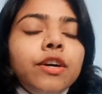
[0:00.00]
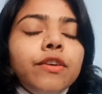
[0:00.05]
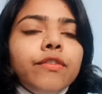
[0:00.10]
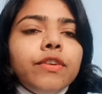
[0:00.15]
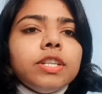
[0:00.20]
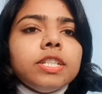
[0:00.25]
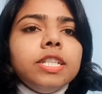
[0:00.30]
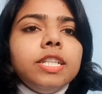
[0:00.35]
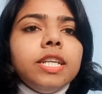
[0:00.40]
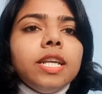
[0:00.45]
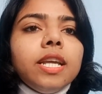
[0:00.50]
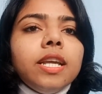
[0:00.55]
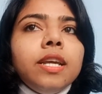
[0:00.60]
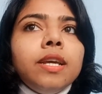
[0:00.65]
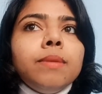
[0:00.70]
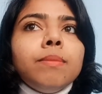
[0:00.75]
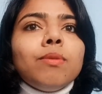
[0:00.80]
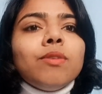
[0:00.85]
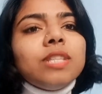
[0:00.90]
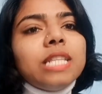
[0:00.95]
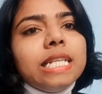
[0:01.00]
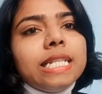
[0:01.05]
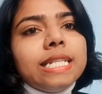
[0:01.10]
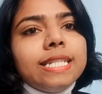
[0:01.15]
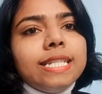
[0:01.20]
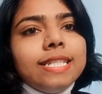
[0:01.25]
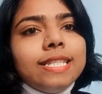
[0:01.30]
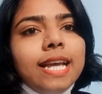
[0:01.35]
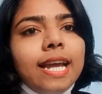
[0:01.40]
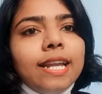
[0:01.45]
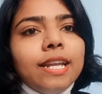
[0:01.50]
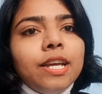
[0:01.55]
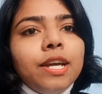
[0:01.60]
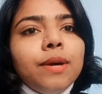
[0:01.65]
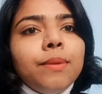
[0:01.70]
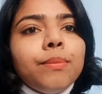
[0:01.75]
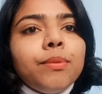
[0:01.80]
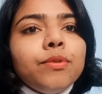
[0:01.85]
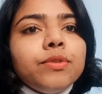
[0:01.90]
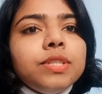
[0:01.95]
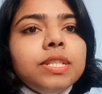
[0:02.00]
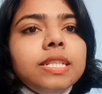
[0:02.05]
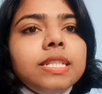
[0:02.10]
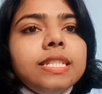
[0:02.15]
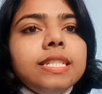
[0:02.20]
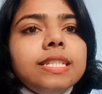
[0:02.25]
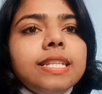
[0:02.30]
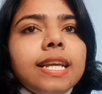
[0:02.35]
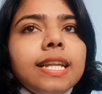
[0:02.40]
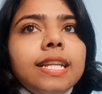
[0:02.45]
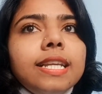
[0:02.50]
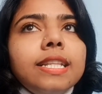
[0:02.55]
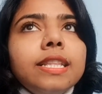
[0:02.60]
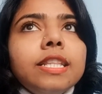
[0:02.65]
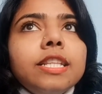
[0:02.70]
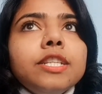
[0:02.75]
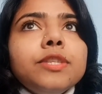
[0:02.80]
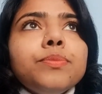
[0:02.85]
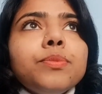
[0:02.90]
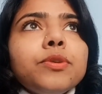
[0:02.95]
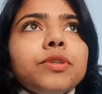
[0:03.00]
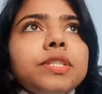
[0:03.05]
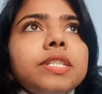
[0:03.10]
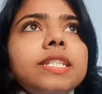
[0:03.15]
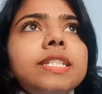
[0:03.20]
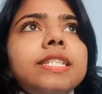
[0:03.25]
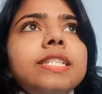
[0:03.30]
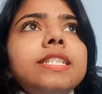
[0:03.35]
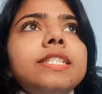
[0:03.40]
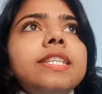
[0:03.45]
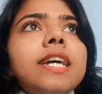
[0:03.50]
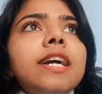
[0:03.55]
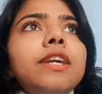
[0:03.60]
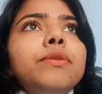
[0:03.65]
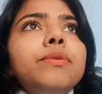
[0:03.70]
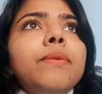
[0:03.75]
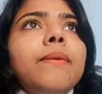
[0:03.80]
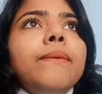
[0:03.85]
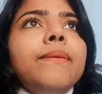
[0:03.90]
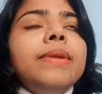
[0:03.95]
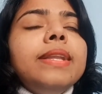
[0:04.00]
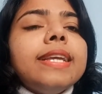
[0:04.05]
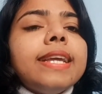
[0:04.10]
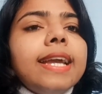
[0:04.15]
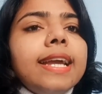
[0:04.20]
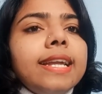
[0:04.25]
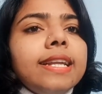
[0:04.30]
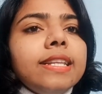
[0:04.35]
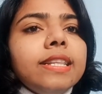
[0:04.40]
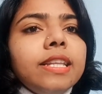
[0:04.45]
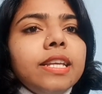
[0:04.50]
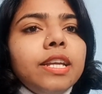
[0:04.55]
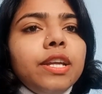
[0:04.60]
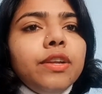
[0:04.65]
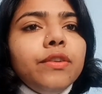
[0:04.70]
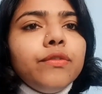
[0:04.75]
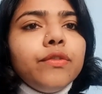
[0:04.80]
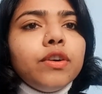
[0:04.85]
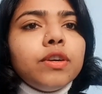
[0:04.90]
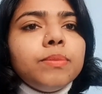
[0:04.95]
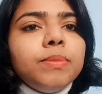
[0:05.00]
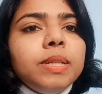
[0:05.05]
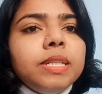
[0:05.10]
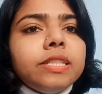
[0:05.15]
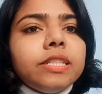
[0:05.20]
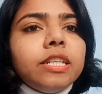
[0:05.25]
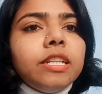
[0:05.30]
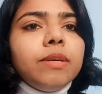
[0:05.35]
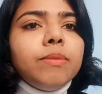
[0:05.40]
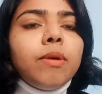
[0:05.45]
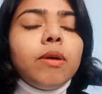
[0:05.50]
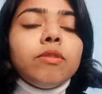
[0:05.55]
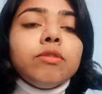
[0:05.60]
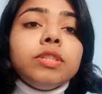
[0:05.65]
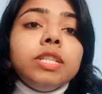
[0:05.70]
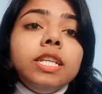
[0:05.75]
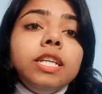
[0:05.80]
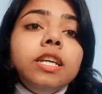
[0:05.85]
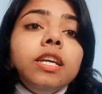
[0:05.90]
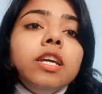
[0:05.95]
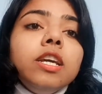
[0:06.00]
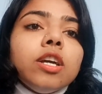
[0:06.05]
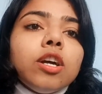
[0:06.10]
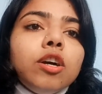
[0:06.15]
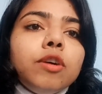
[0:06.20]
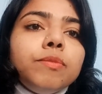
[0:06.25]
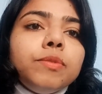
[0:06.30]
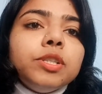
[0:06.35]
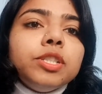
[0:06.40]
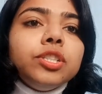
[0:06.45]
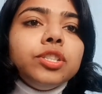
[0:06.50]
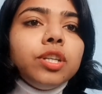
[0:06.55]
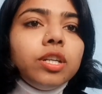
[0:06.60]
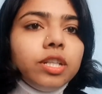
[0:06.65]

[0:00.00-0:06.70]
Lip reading: Firstly, process design. Process design, in this process design we will gain the information about the commercial